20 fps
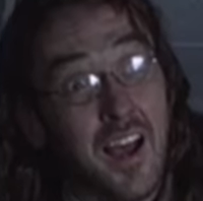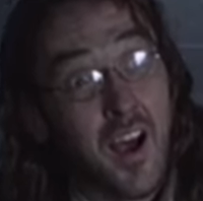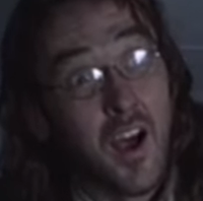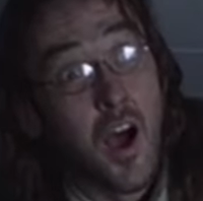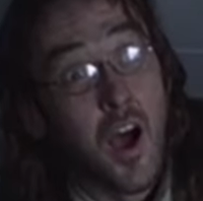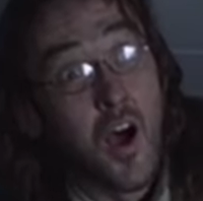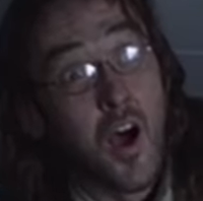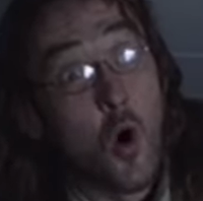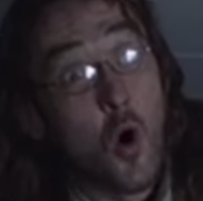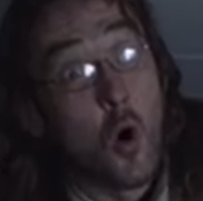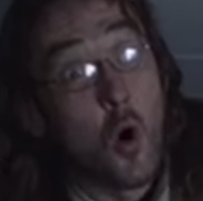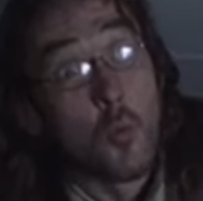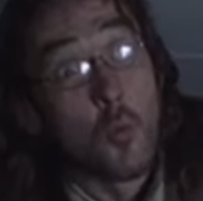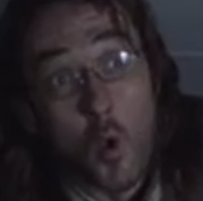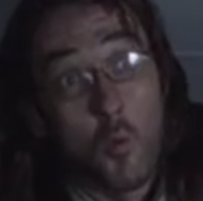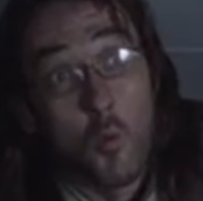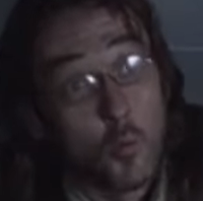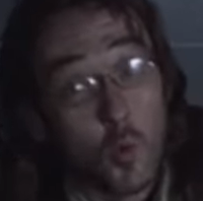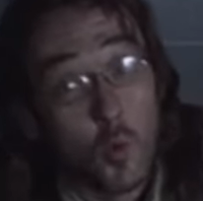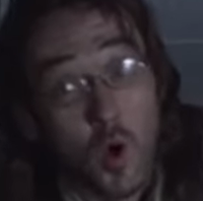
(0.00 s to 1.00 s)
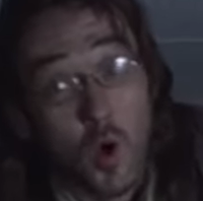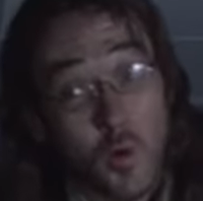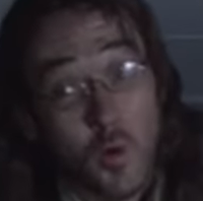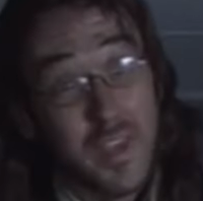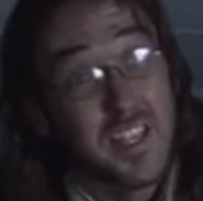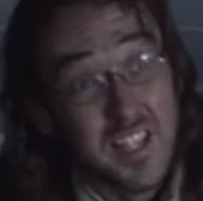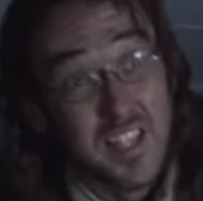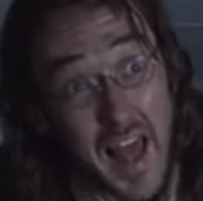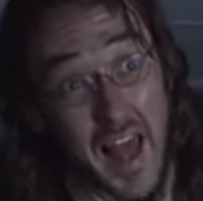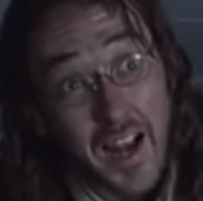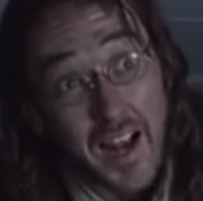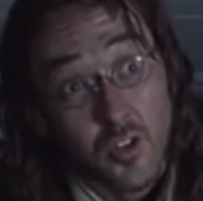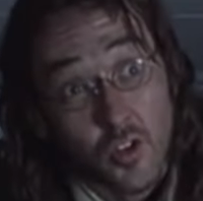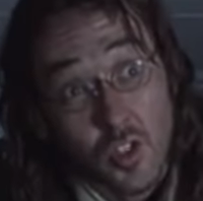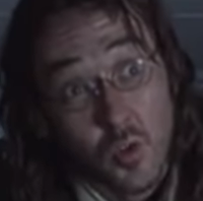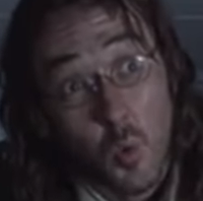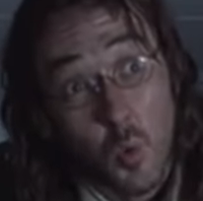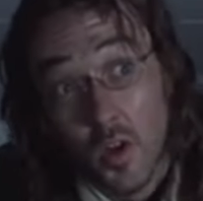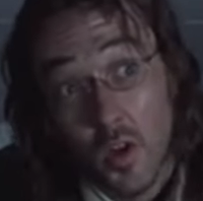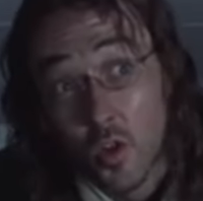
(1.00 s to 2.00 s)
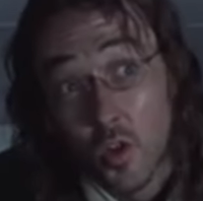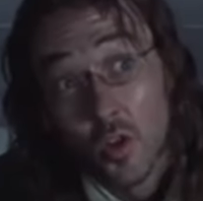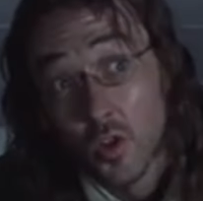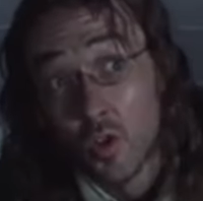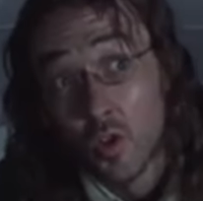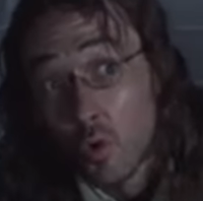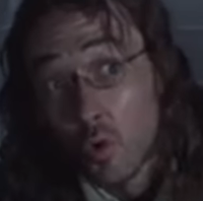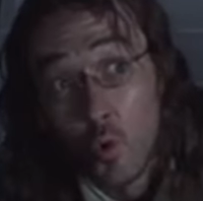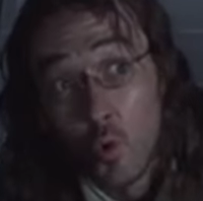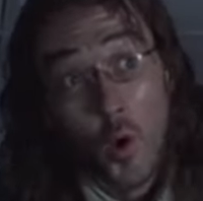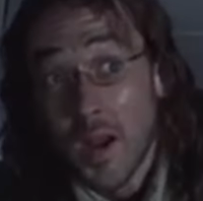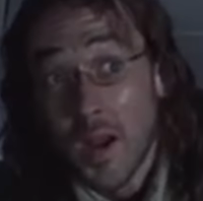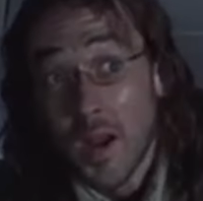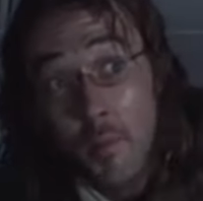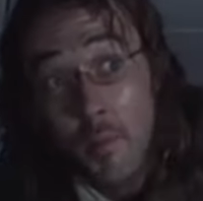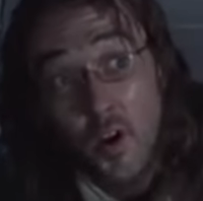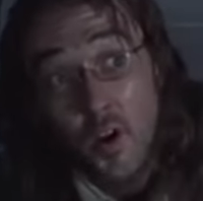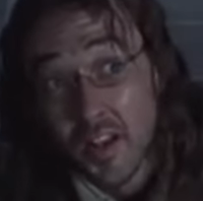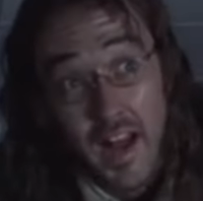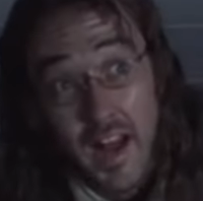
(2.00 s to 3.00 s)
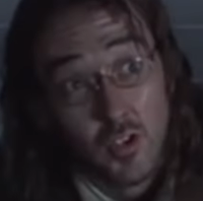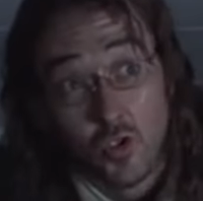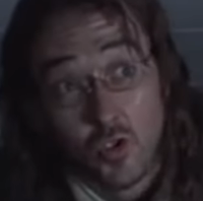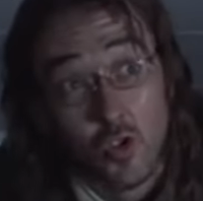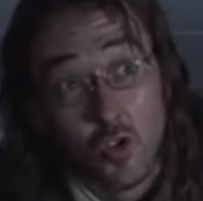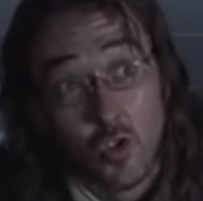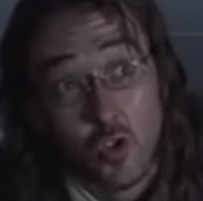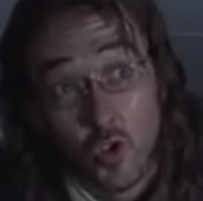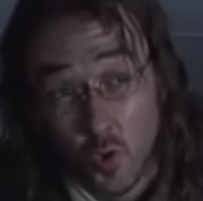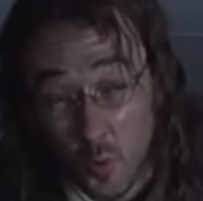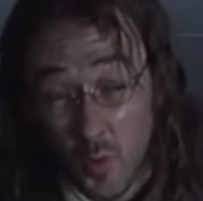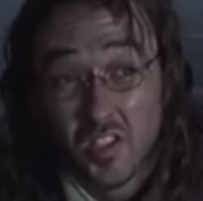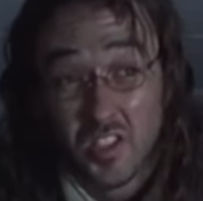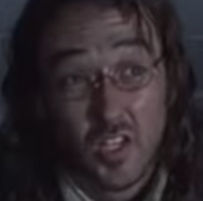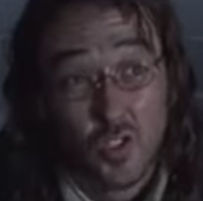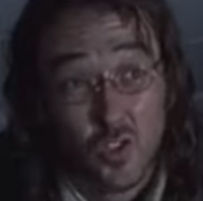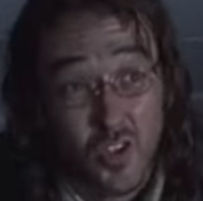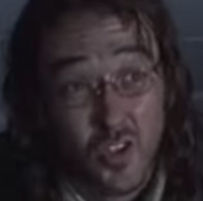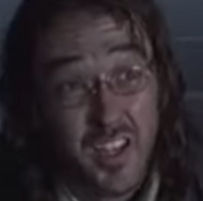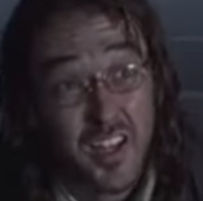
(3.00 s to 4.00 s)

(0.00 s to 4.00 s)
charging people for some time in the portal. Craig doesn't love the idea